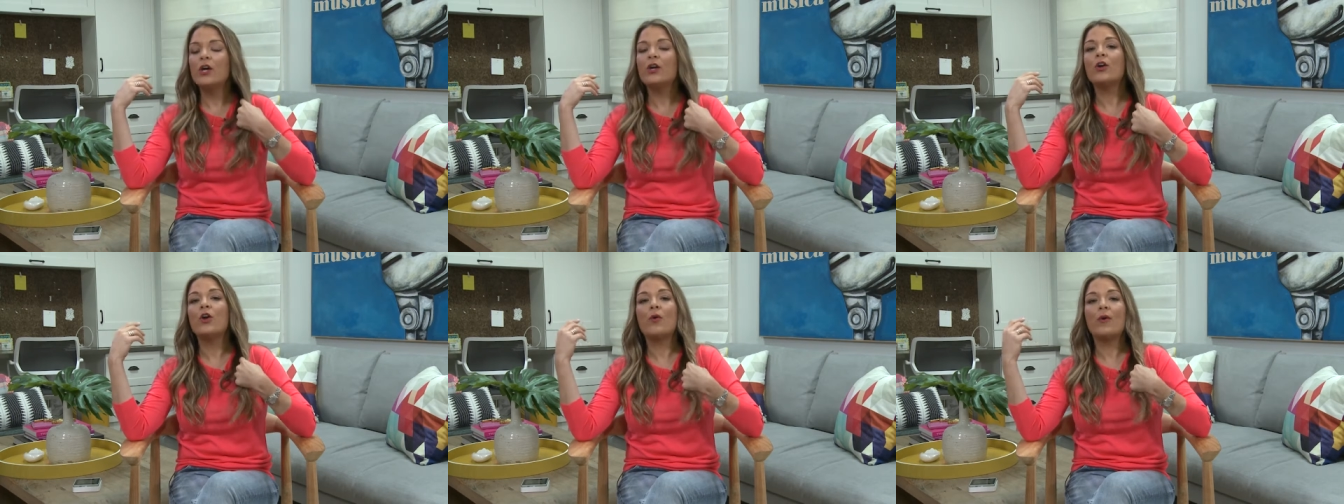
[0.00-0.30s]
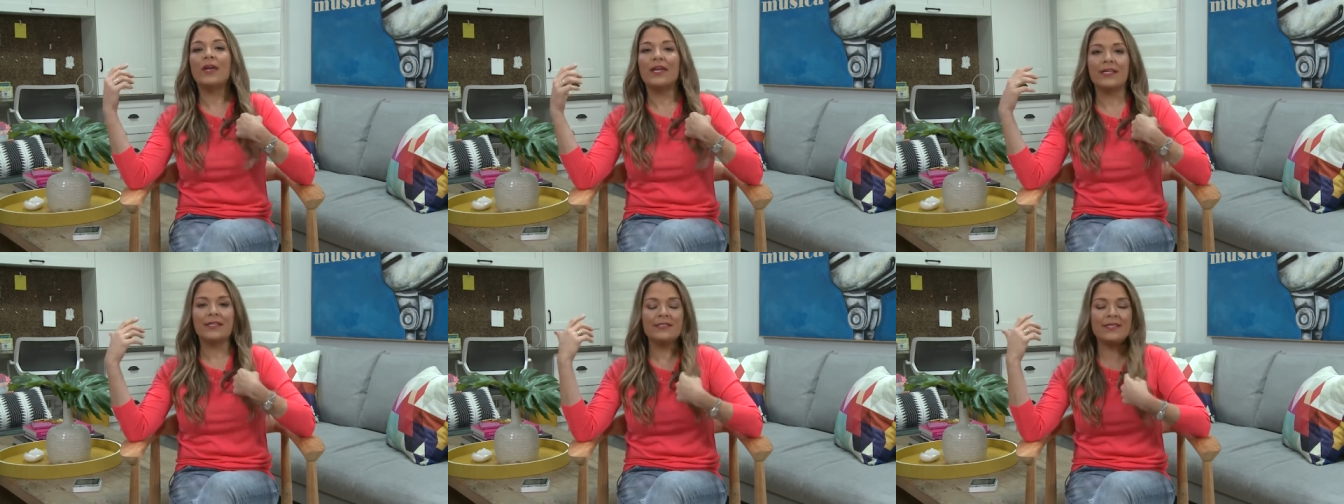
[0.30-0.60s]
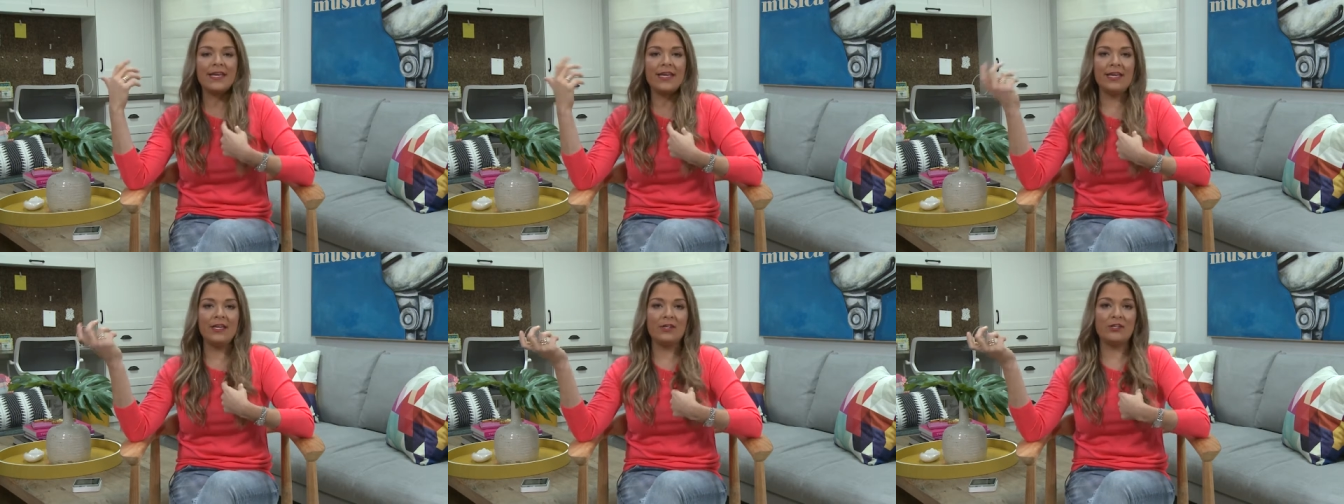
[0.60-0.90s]
going and
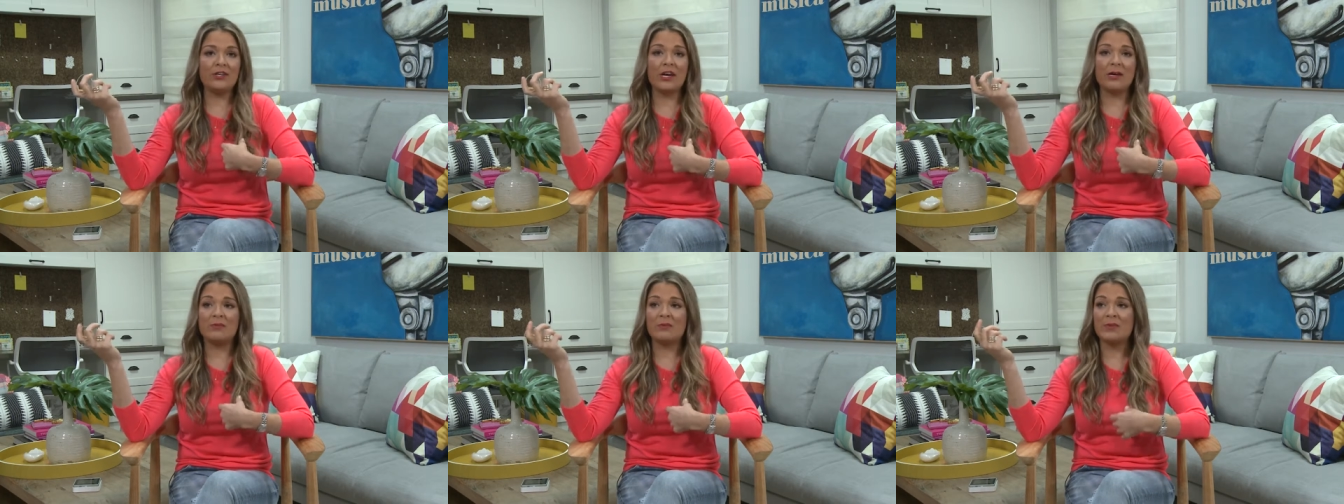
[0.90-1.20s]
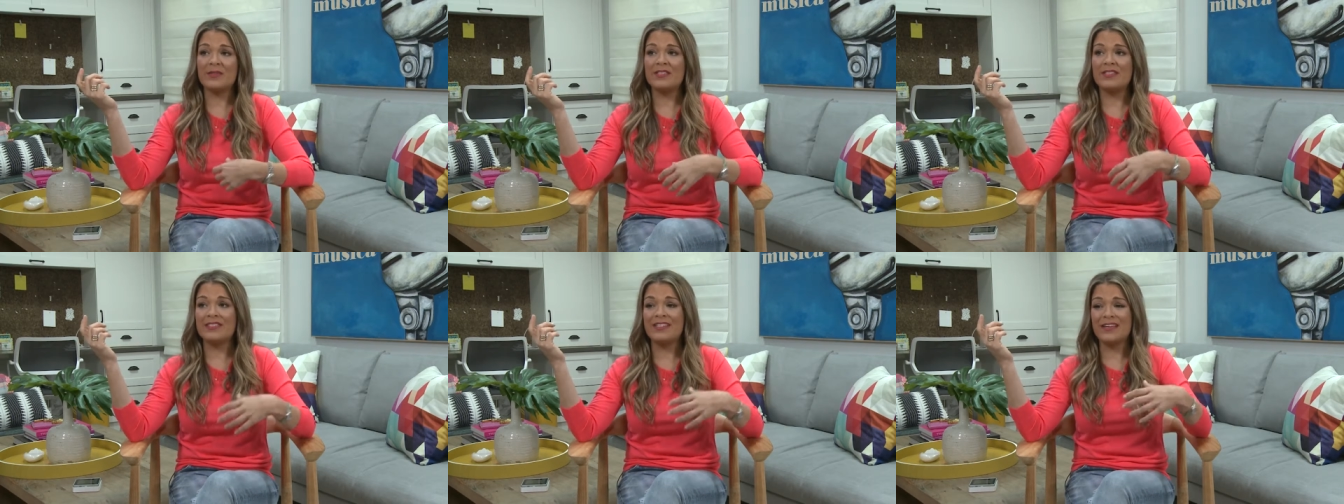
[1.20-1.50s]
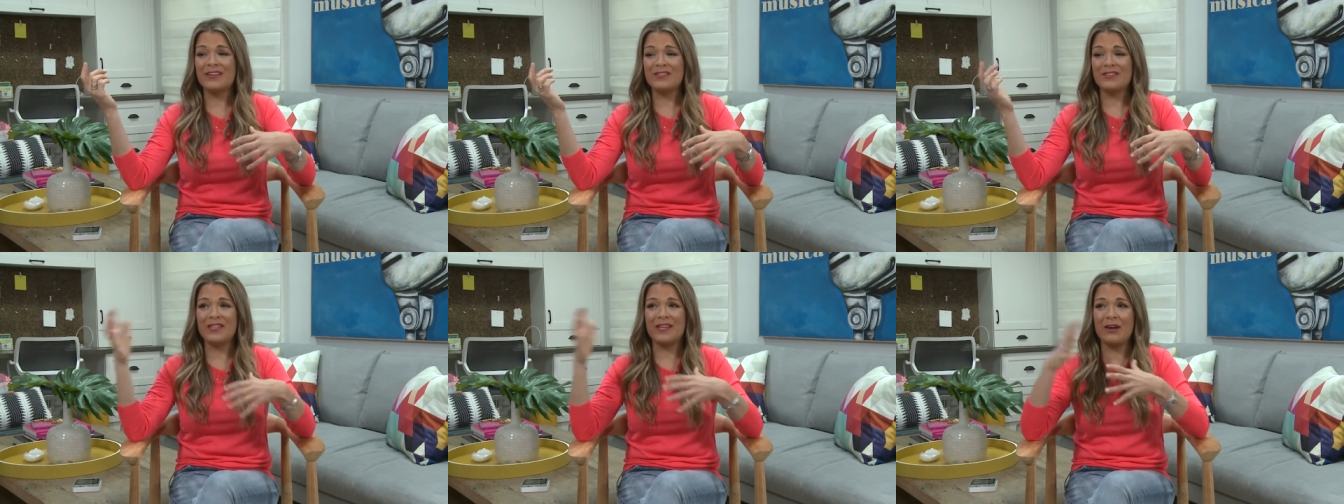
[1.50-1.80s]
taking jobs with
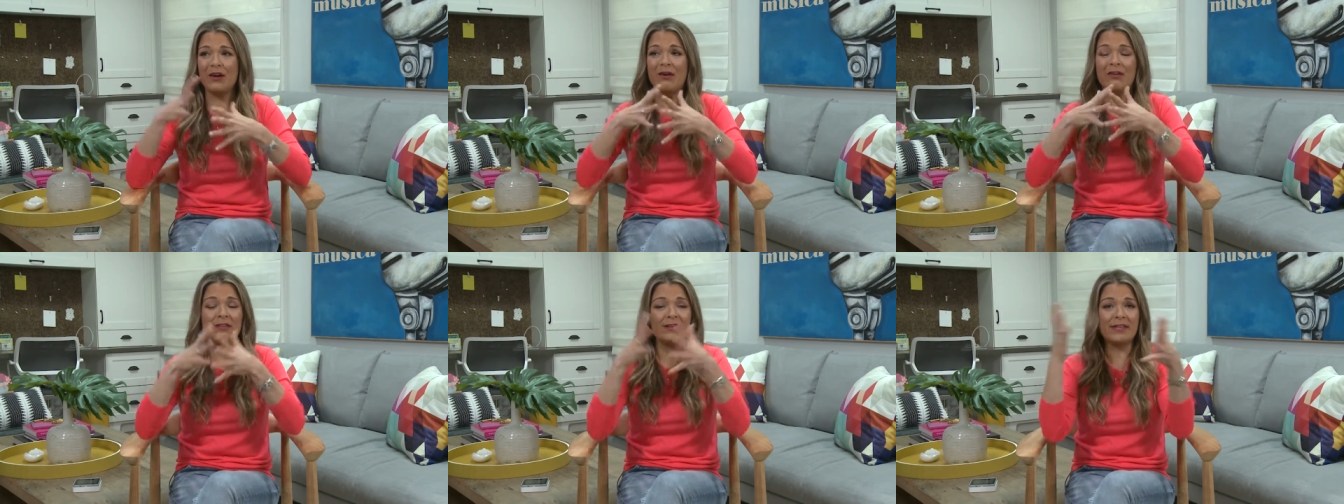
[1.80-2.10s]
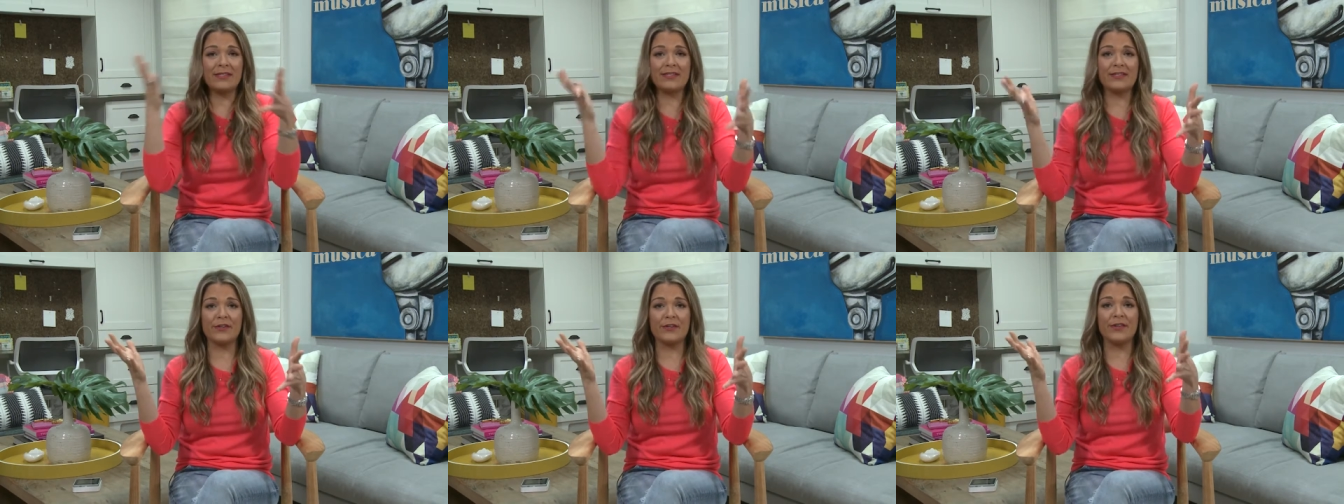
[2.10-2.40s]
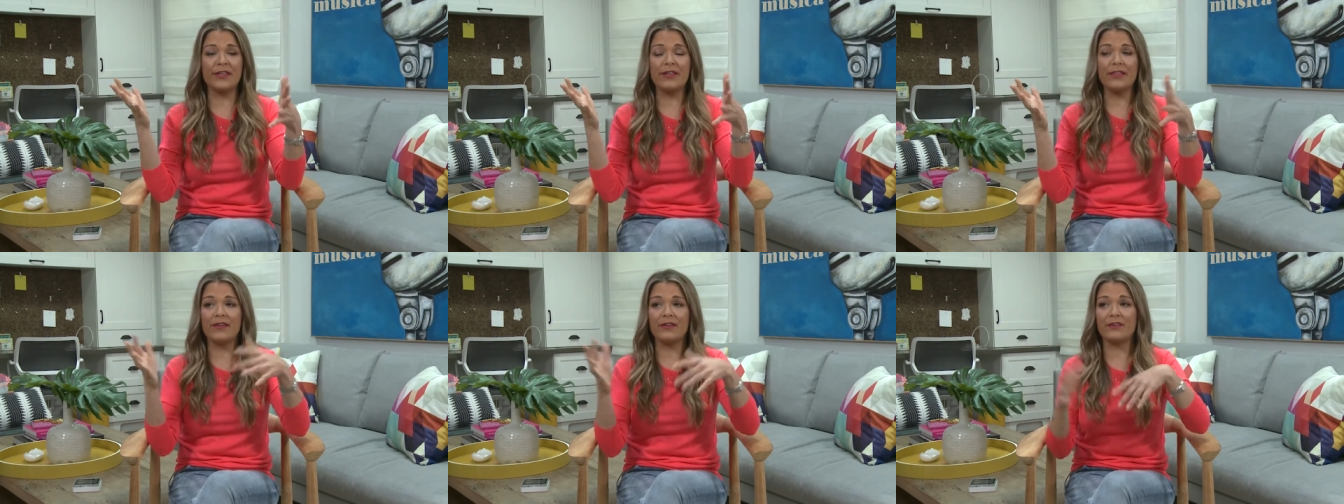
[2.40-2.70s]
designers that aren't
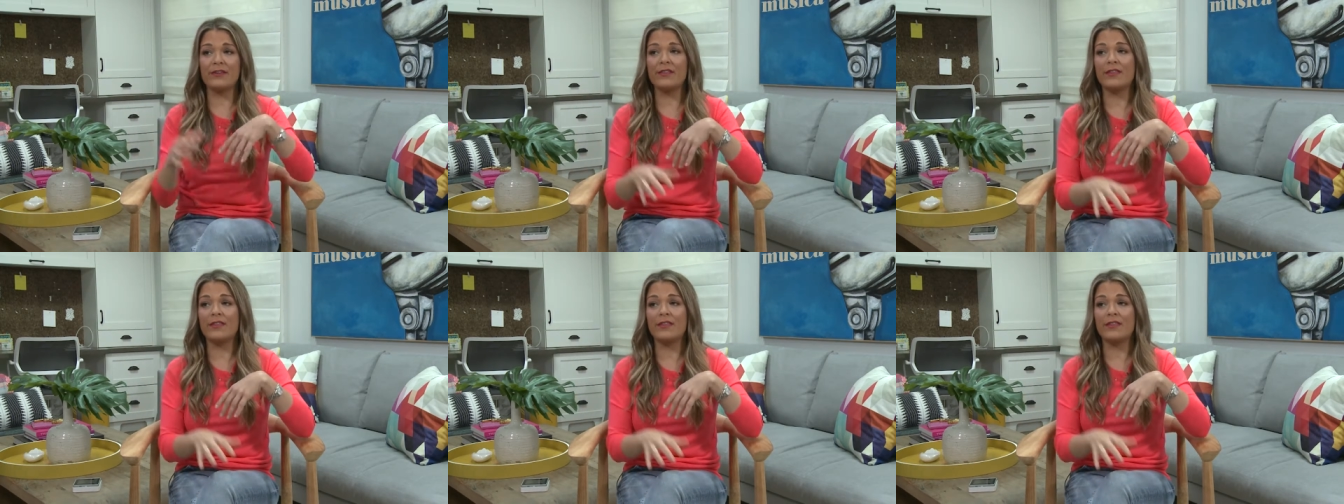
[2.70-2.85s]
necessarily their,